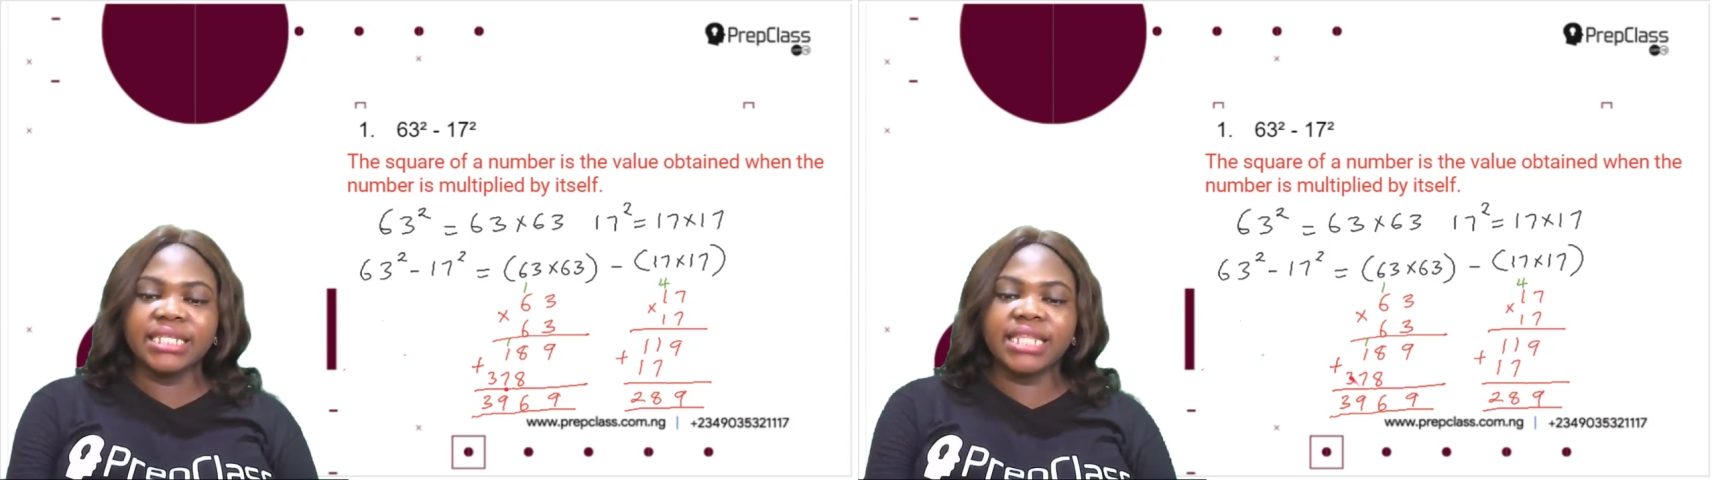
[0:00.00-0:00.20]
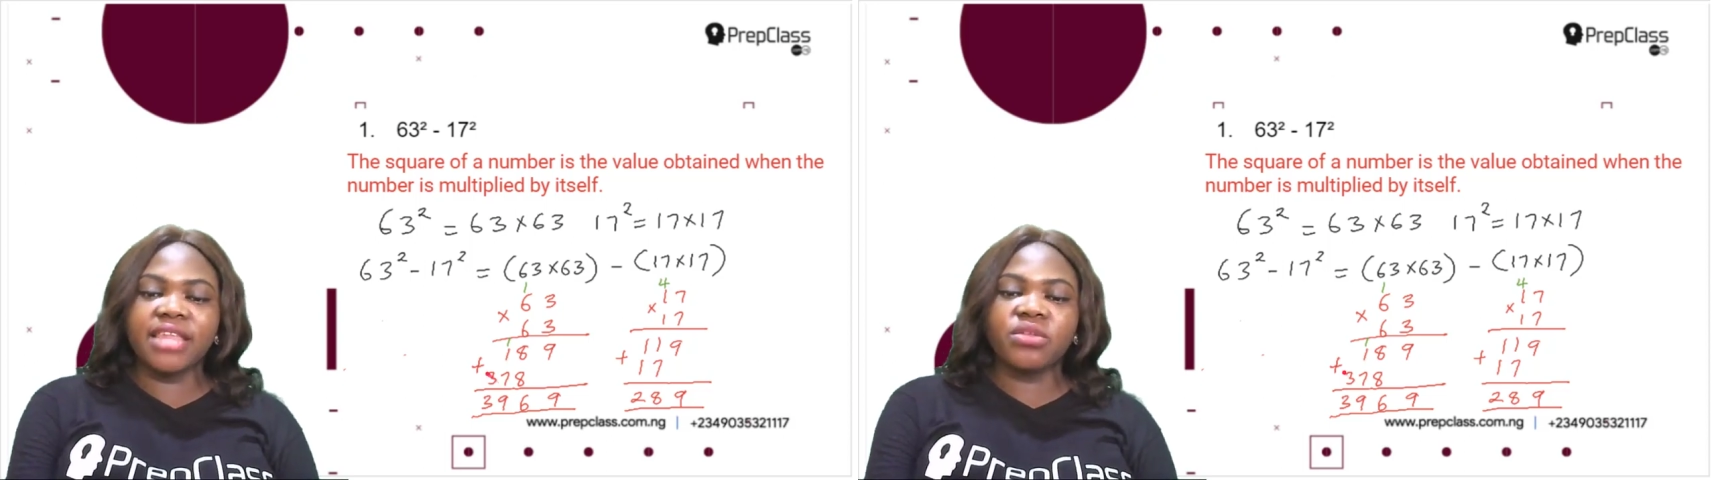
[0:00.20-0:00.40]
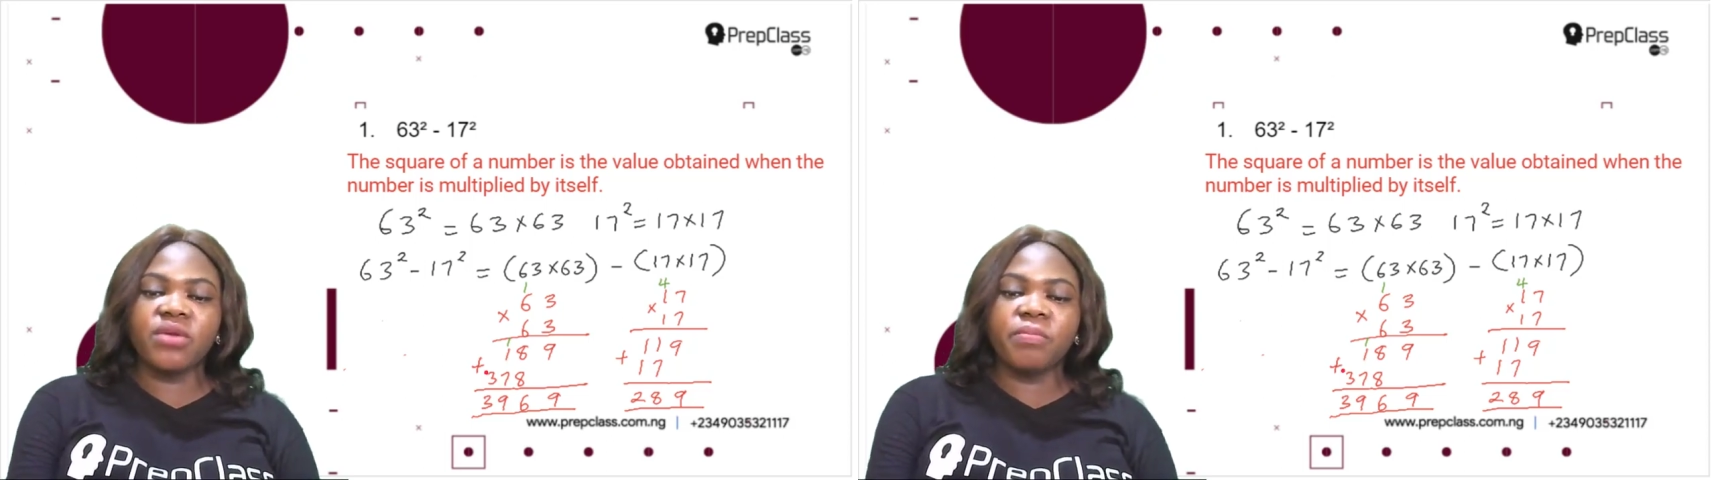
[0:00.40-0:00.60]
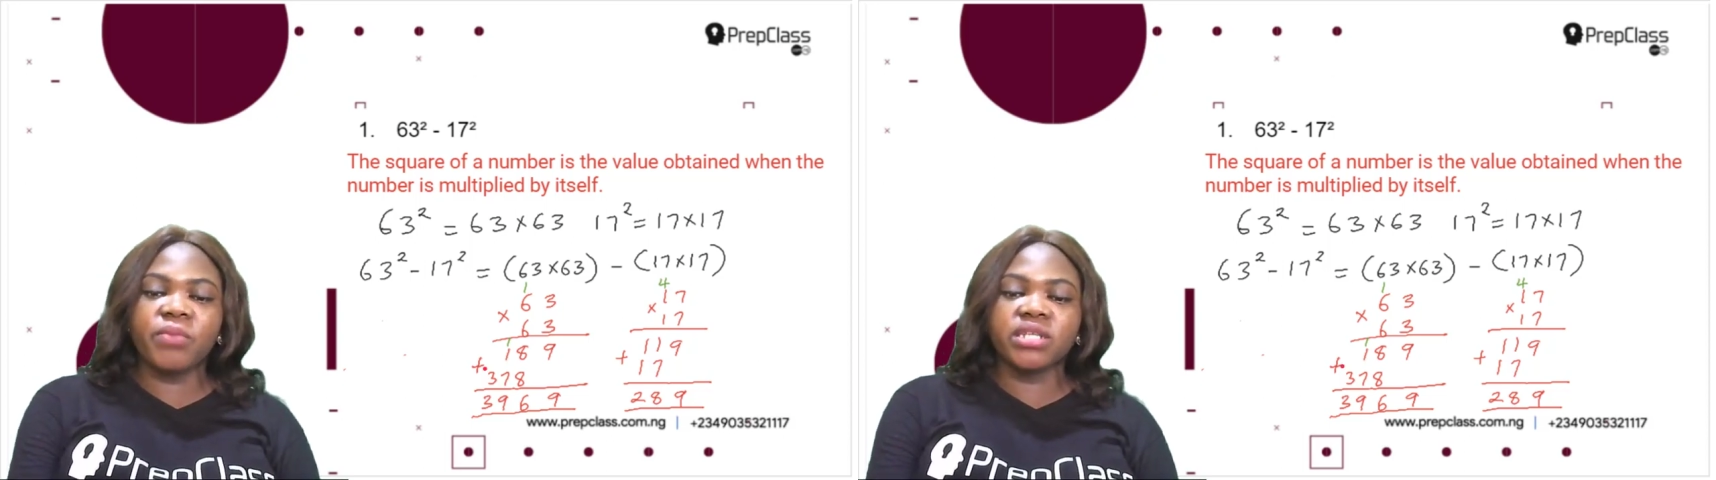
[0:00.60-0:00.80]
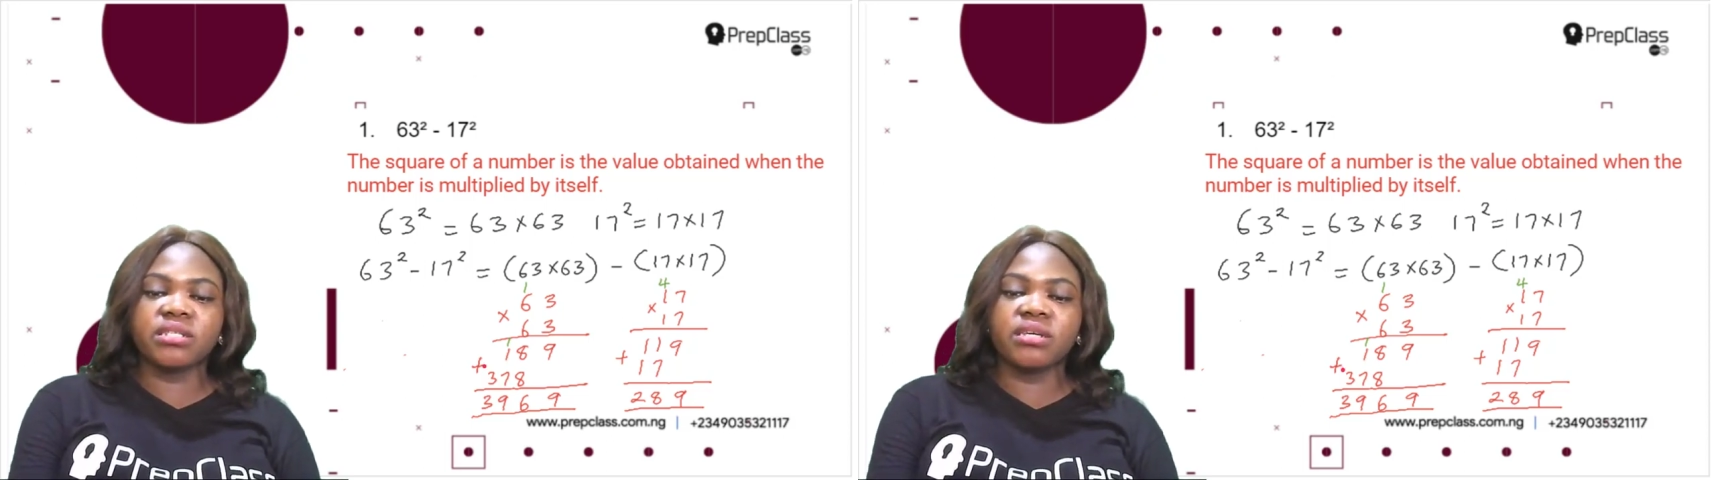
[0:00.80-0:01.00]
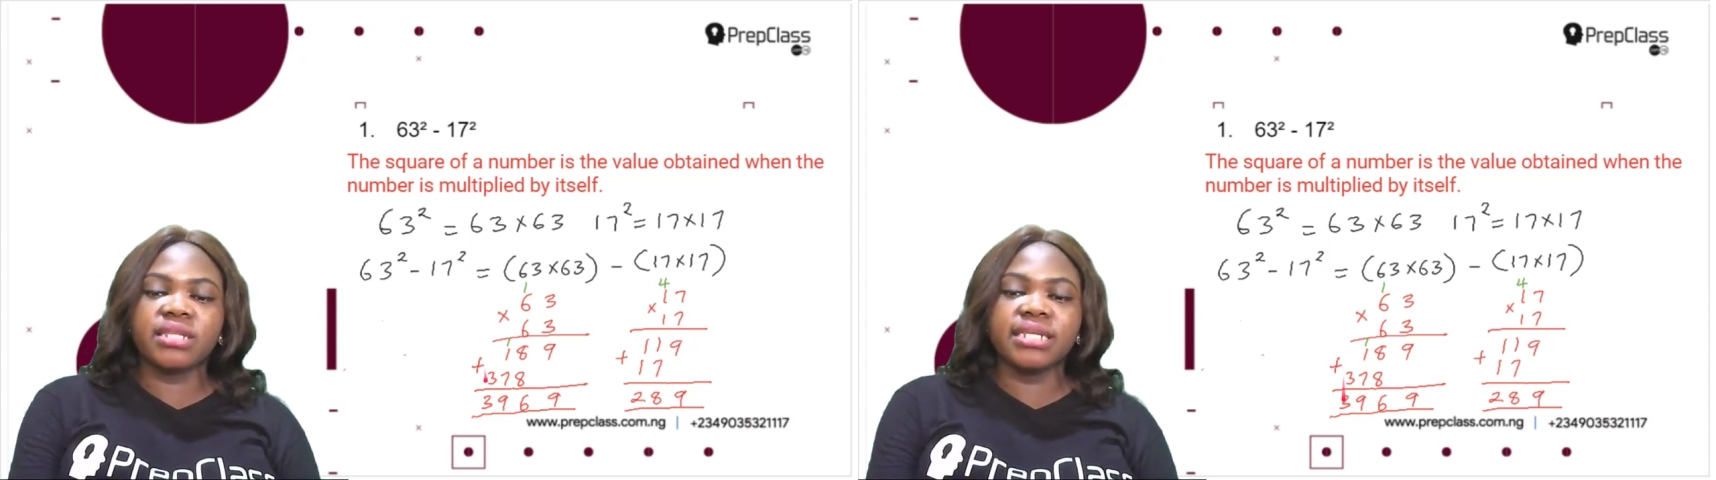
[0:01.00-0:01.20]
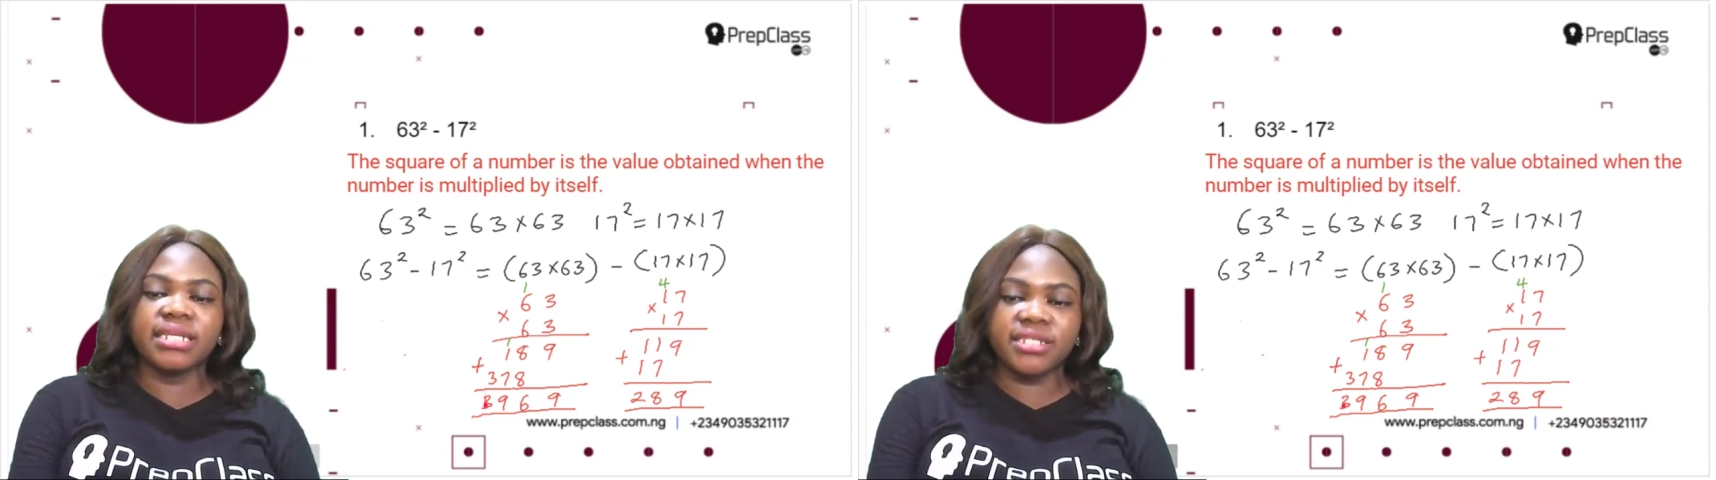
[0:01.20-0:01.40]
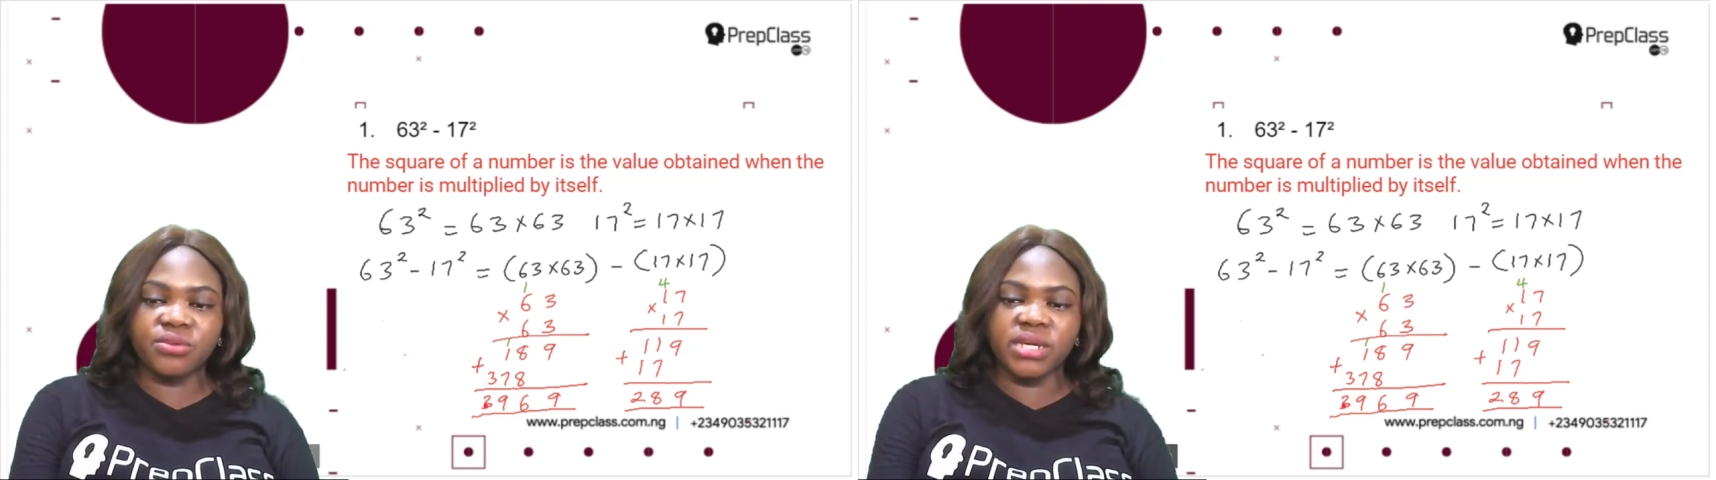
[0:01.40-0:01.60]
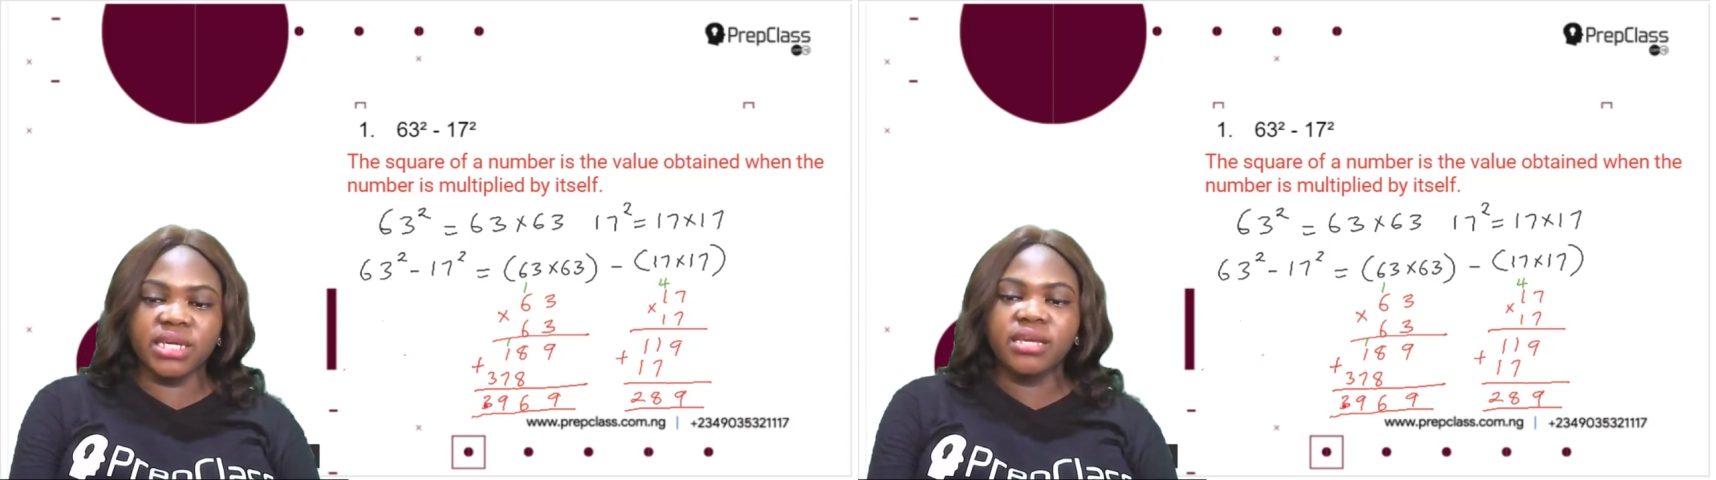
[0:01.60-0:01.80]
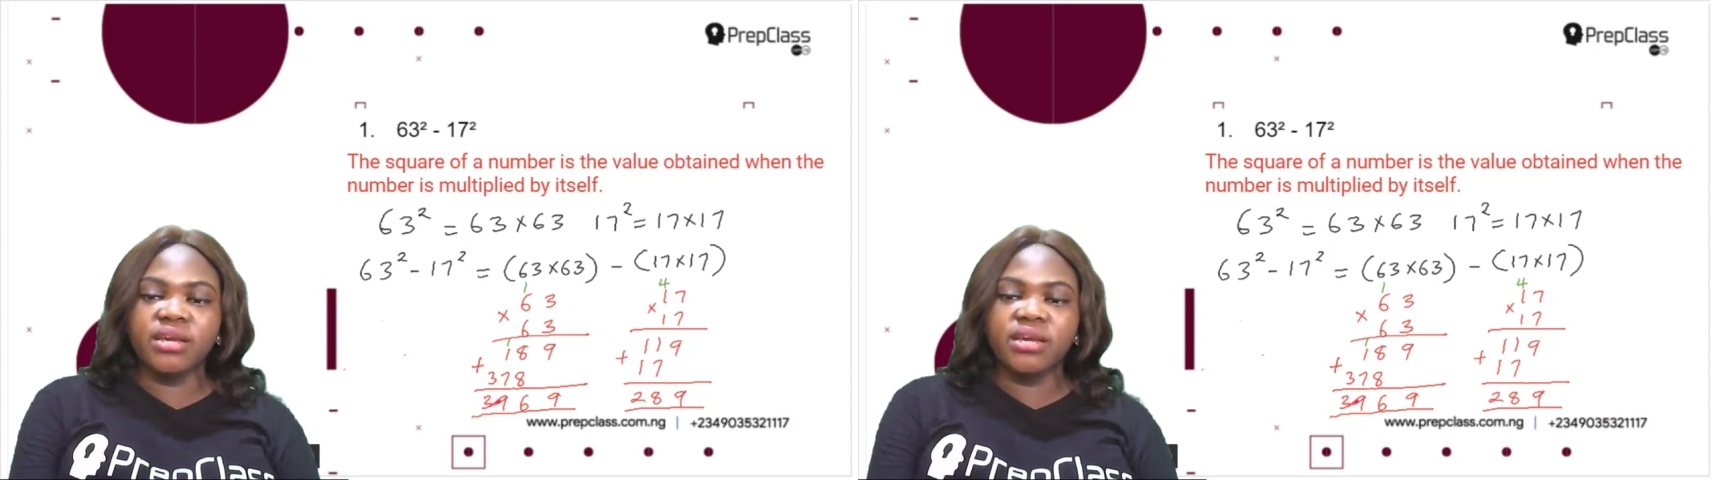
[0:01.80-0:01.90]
Then 3 plus nothing is 3.